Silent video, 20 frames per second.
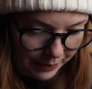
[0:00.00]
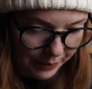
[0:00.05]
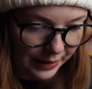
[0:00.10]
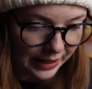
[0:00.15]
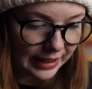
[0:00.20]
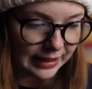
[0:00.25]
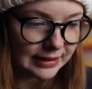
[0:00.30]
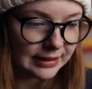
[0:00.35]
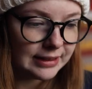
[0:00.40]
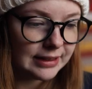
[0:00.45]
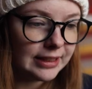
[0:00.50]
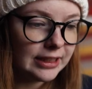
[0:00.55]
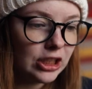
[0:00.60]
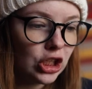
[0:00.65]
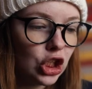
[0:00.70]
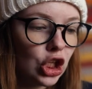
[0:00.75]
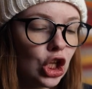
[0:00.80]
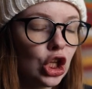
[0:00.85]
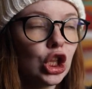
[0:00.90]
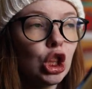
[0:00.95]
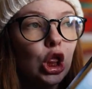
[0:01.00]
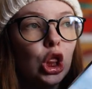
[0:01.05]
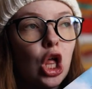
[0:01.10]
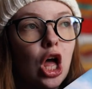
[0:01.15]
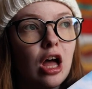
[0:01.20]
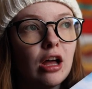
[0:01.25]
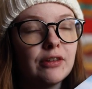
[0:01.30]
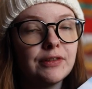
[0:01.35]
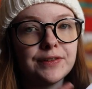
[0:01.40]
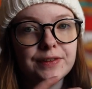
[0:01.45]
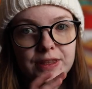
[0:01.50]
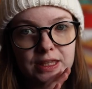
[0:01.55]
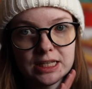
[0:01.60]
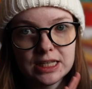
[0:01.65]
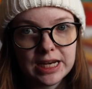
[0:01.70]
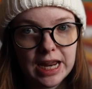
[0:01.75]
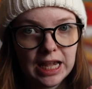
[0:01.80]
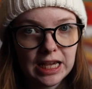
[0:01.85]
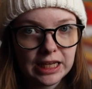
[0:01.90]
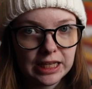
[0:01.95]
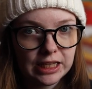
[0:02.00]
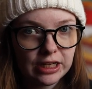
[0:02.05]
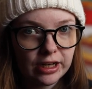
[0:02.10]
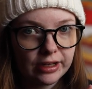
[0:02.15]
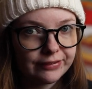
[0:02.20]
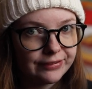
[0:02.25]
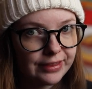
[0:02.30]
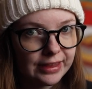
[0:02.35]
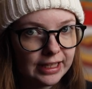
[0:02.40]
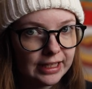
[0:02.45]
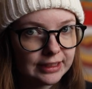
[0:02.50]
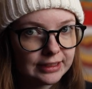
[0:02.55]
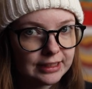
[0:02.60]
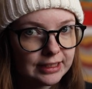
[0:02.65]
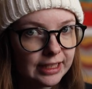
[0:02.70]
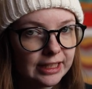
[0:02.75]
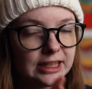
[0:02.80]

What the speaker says: But I still love the naked of these.